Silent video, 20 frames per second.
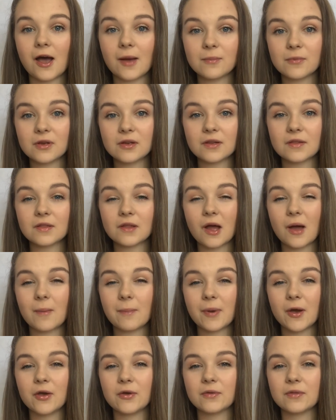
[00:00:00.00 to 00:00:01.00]
I'm going to
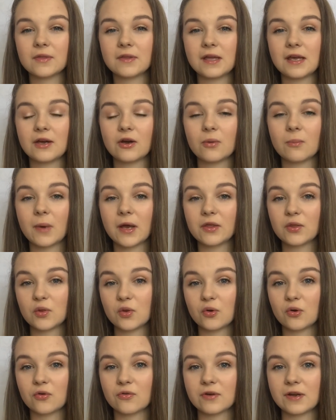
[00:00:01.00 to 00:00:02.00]
start posting on my
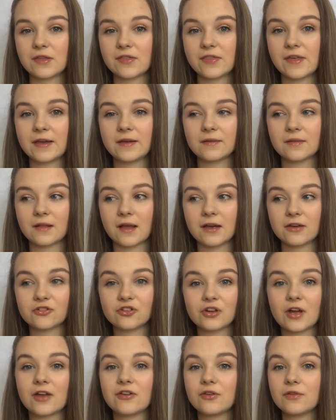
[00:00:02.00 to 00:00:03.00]
story things like,
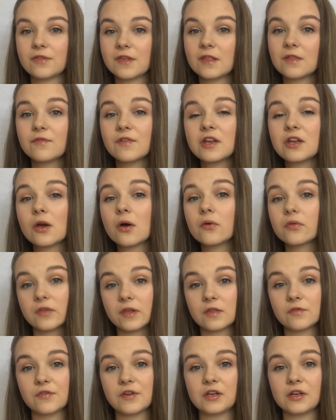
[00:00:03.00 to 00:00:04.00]
should I do this video or
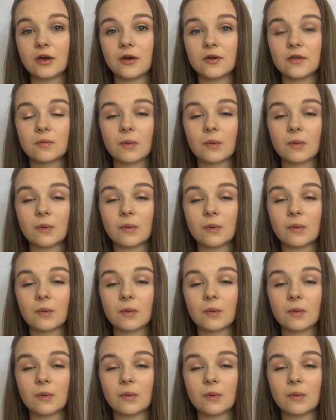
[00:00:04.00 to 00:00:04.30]
this video?